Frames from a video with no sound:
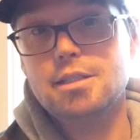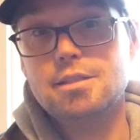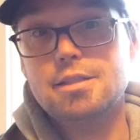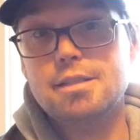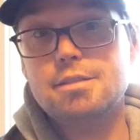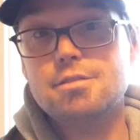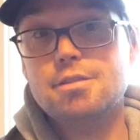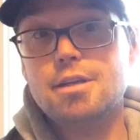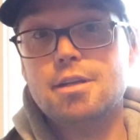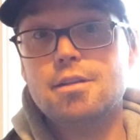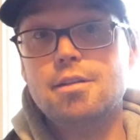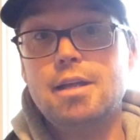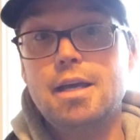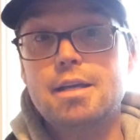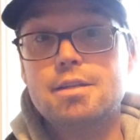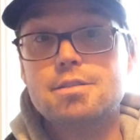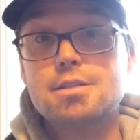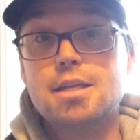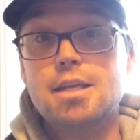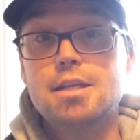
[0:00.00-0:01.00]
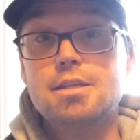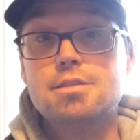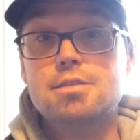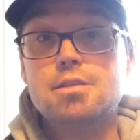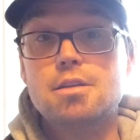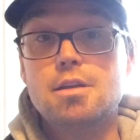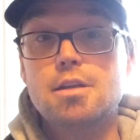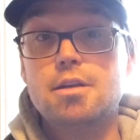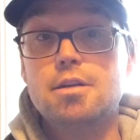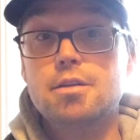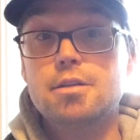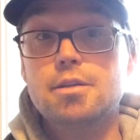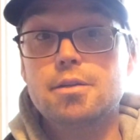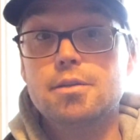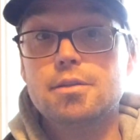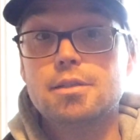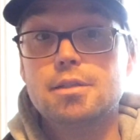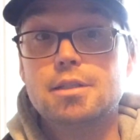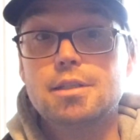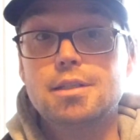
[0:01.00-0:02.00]
That's like a last case
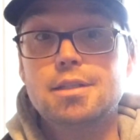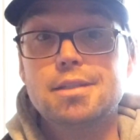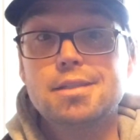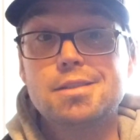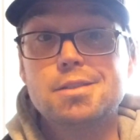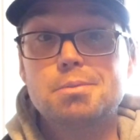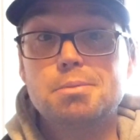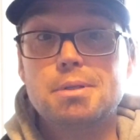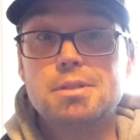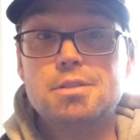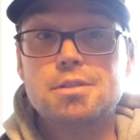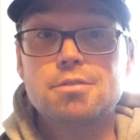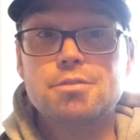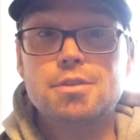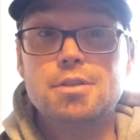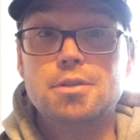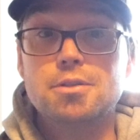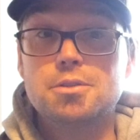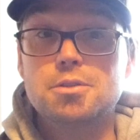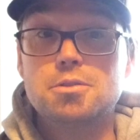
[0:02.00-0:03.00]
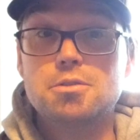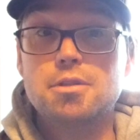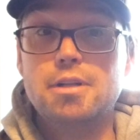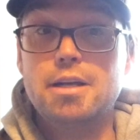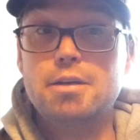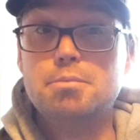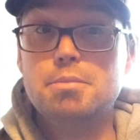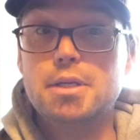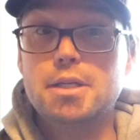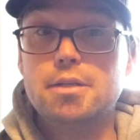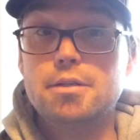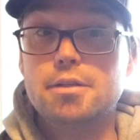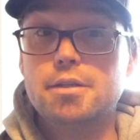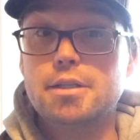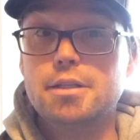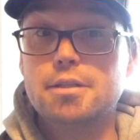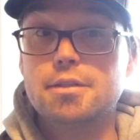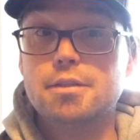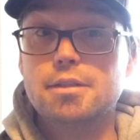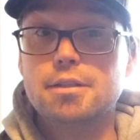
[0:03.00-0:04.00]
scenario, especially if you don't use live bait or
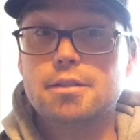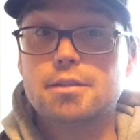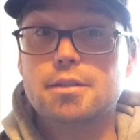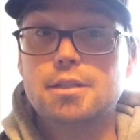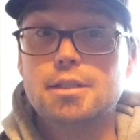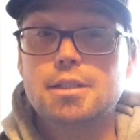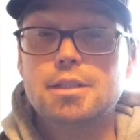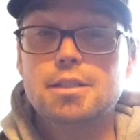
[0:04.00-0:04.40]
anything.